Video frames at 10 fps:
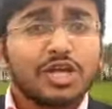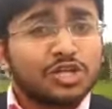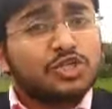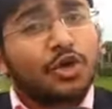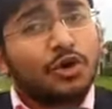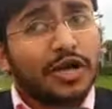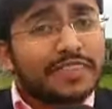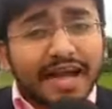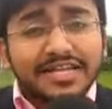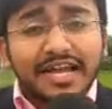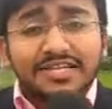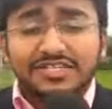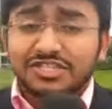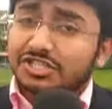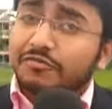So in that case,
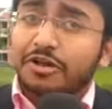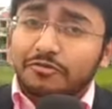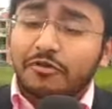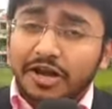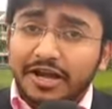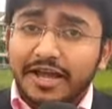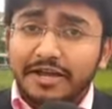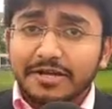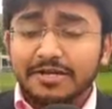it's difficult for India.